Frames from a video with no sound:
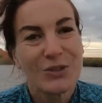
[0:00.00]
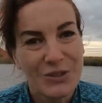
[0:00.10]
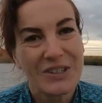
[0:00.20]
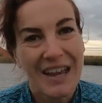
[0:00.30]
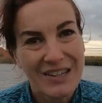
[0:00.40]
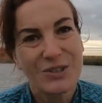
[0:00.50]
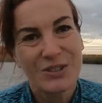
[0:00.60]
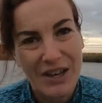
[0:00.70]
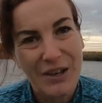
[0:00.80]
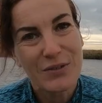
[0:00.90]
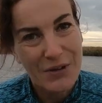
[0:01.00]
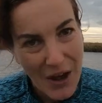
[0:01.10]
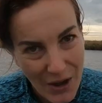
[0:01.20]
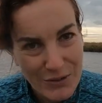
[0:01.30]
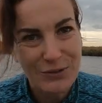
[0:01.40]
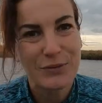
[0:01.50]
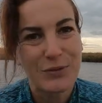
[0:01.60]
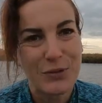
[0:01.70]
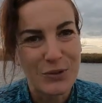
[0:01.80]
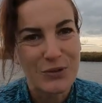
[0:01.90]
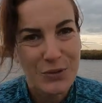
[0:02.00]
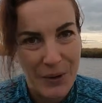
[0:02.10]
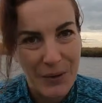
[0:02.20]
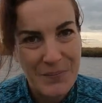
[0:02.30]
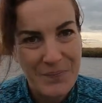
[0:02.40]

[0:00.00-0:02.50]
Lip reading: Just get yourself out of the front door.